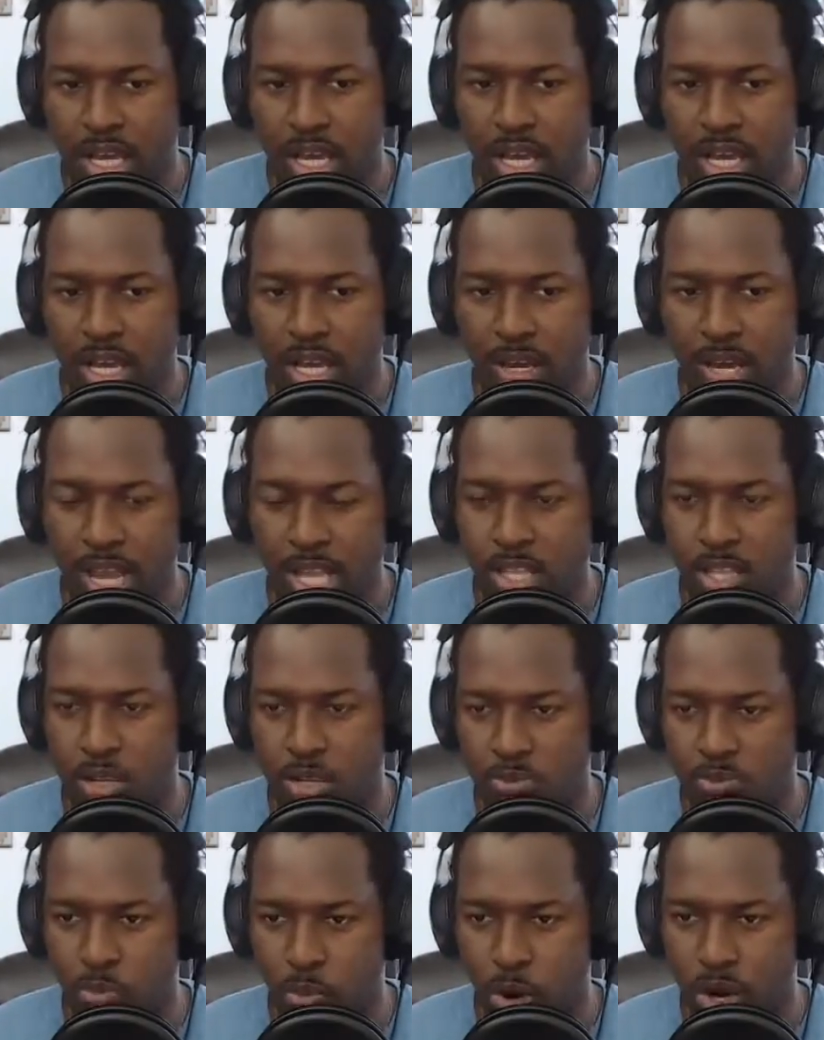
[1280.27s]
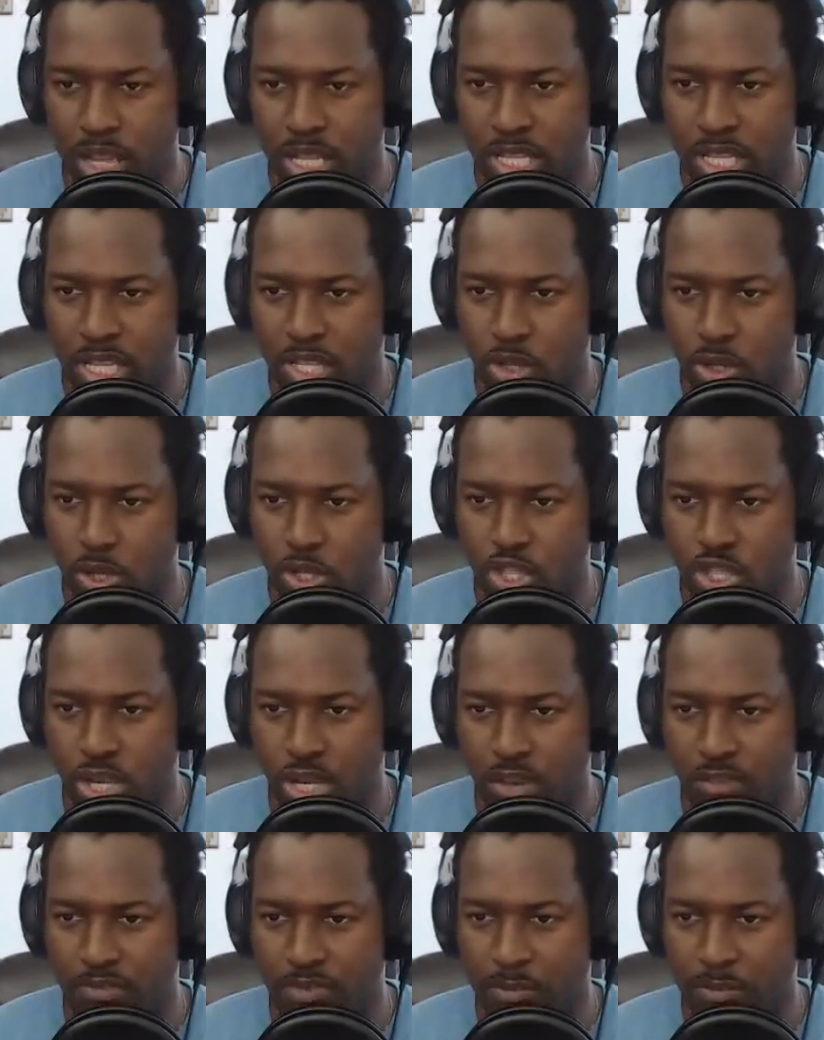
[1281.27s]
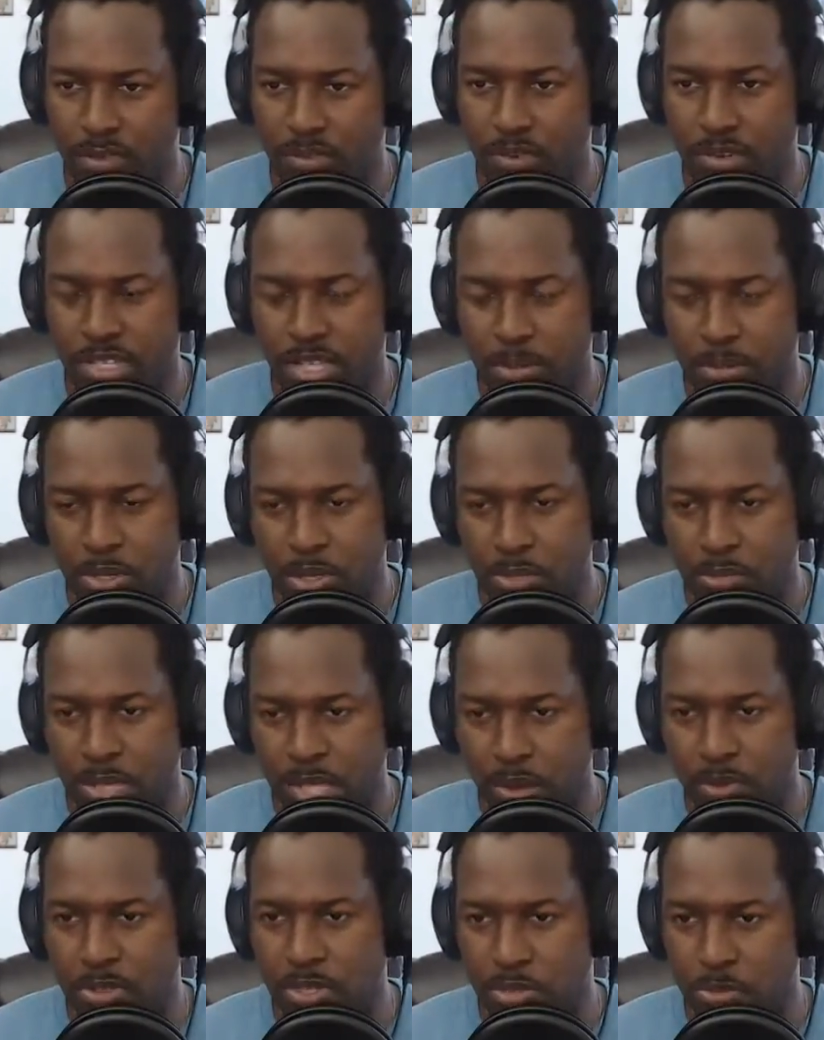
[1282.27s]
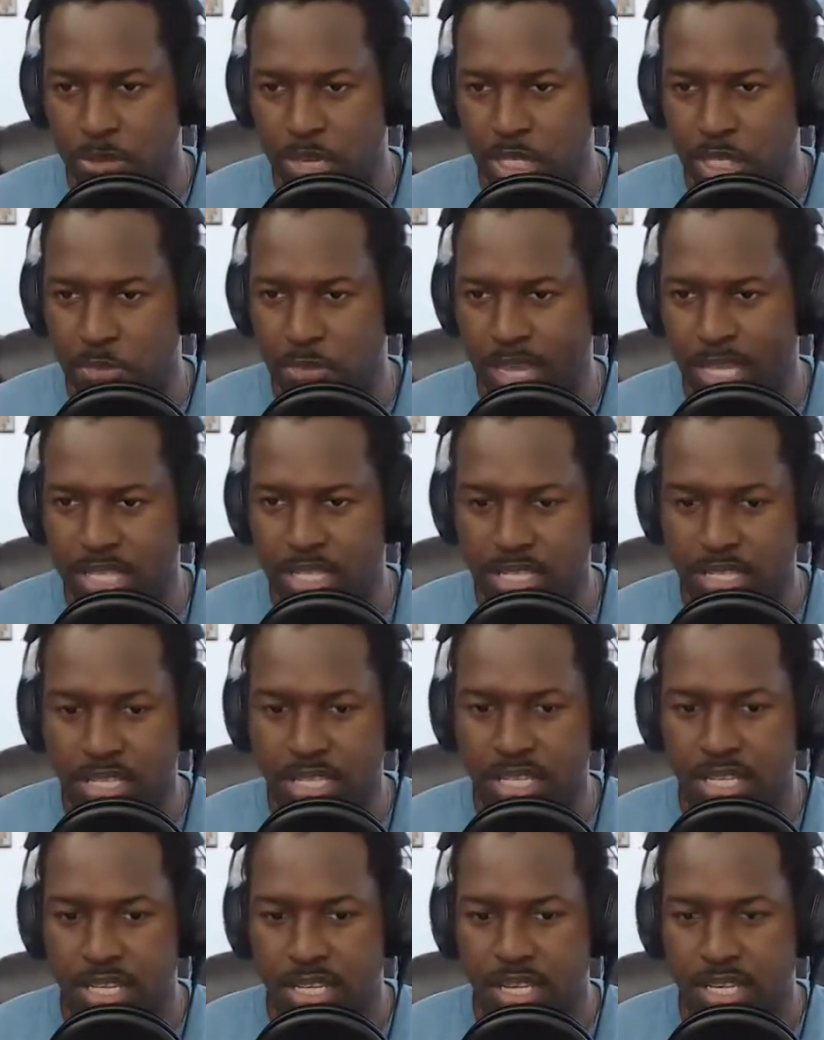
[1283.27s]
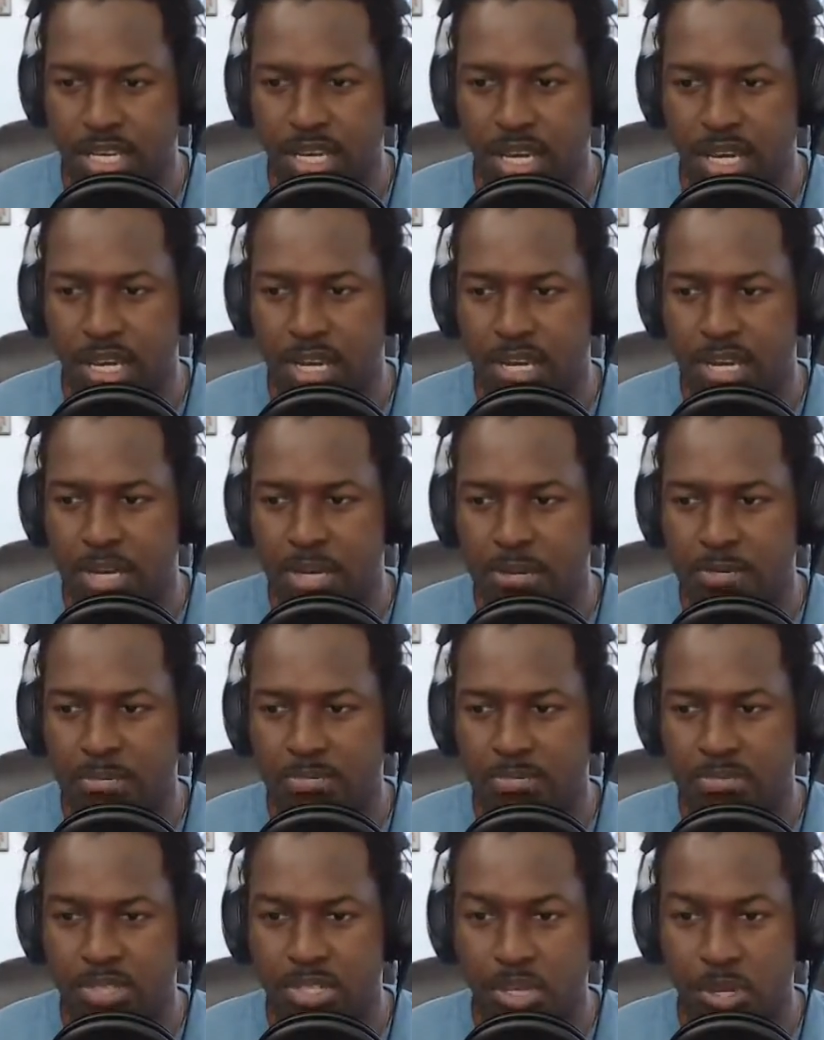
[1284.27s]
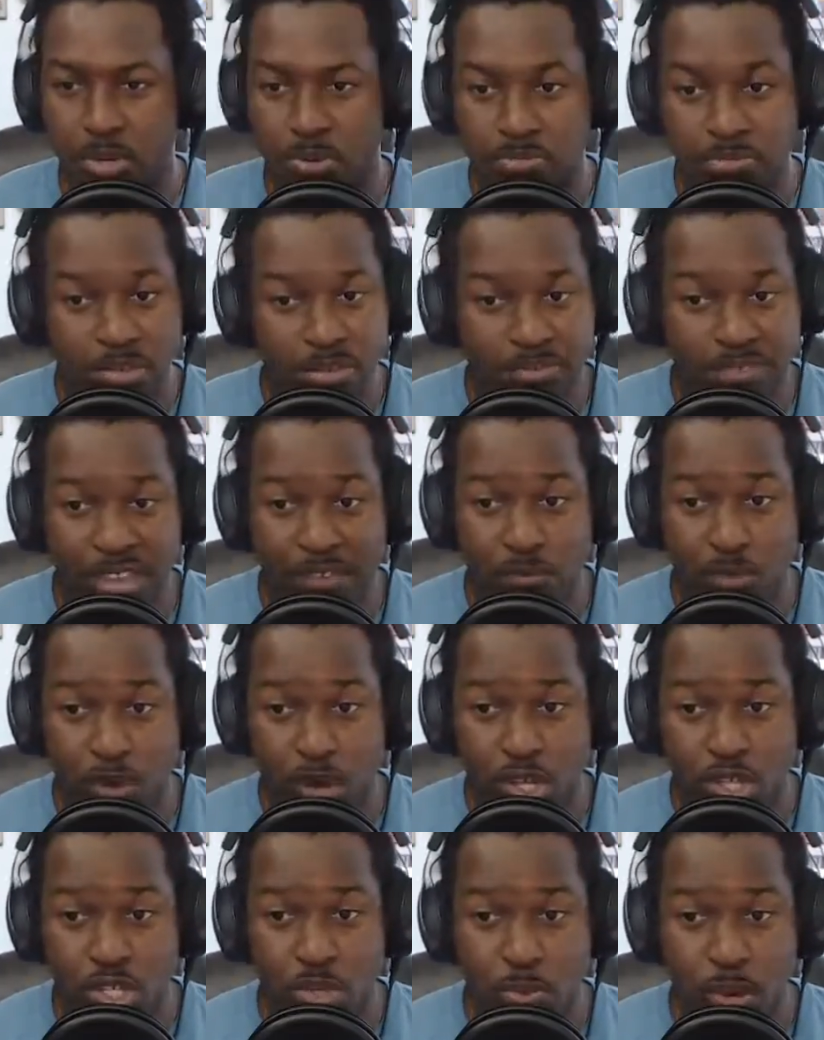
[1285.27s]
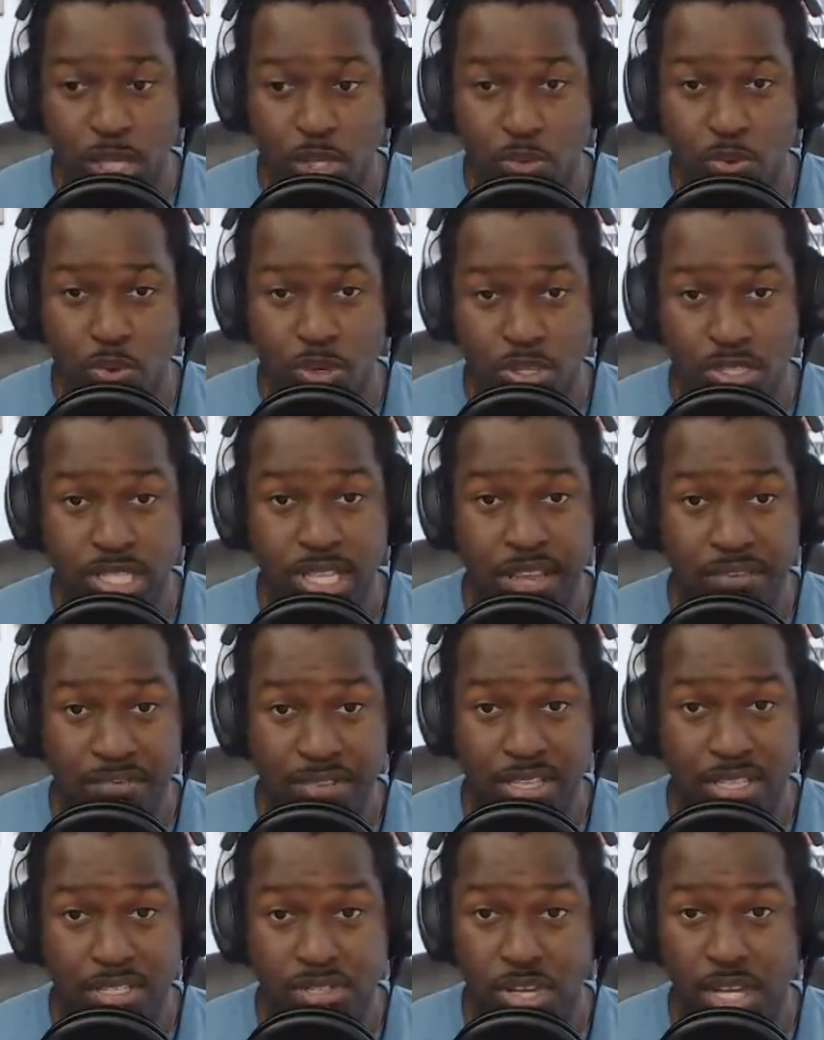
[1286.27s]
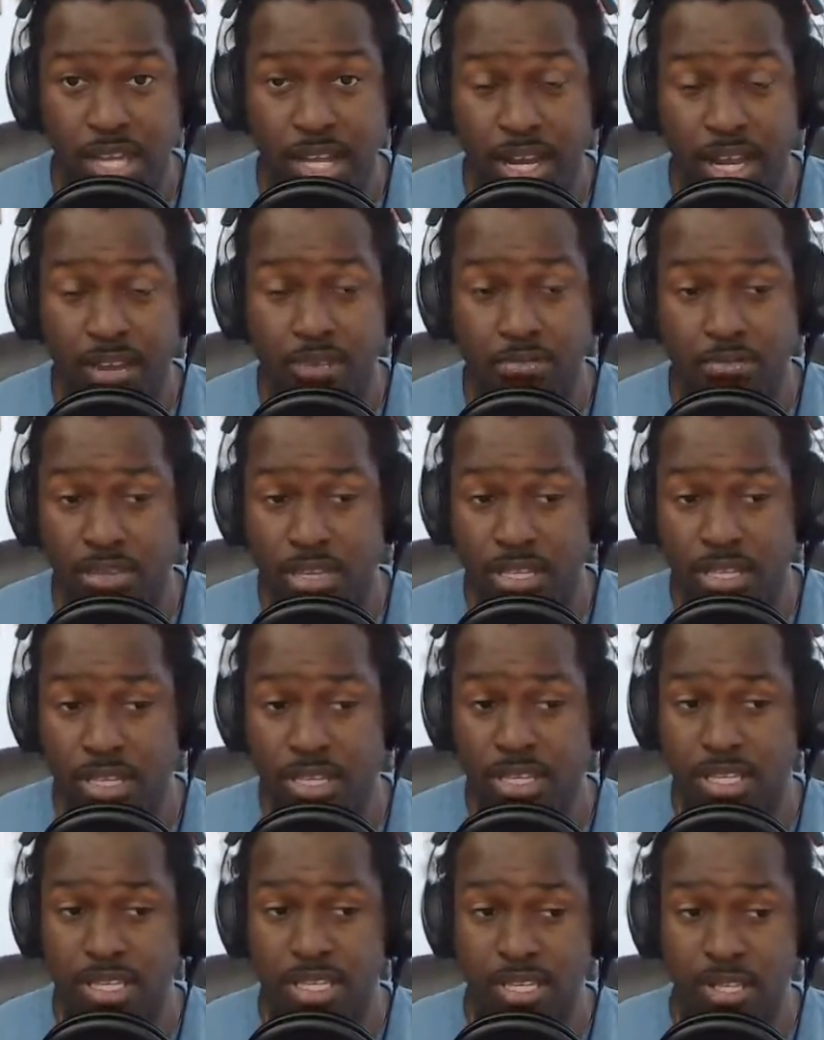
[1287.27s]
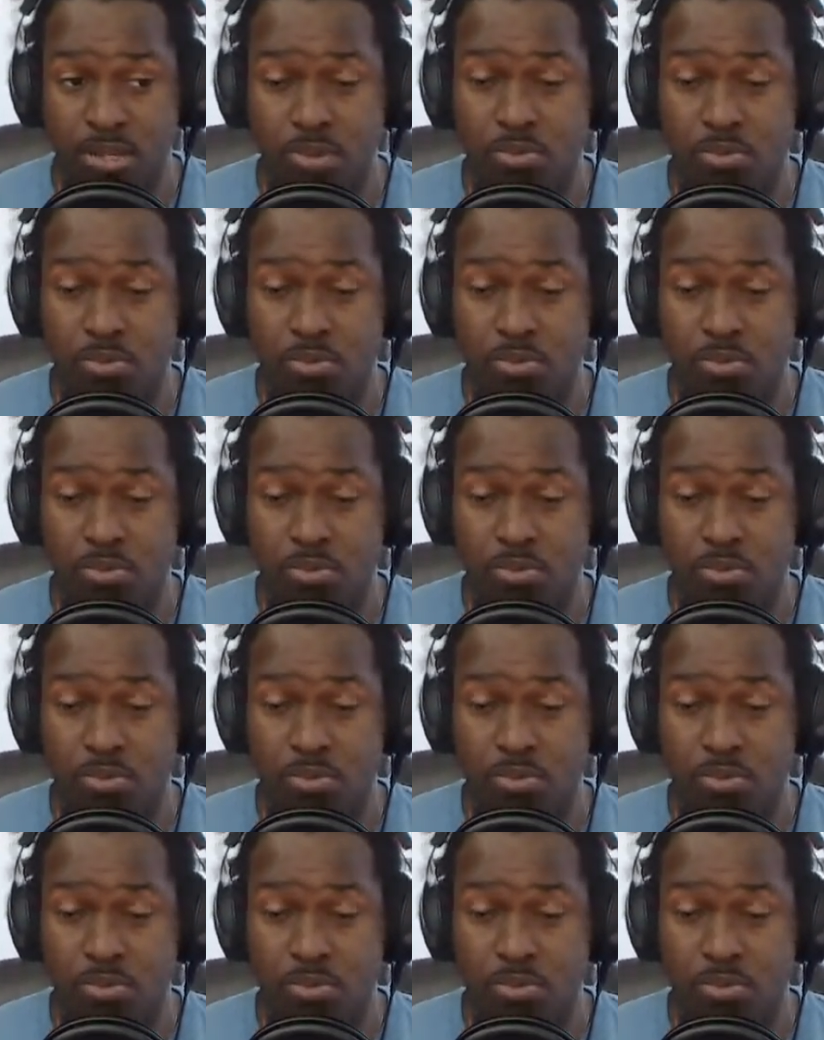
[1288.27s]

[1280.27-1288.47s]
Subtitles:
I know Walking Dead took a chunk from the first episode, but that was to be expected. So if you haven't watched Westworld, definitely check it out. I think you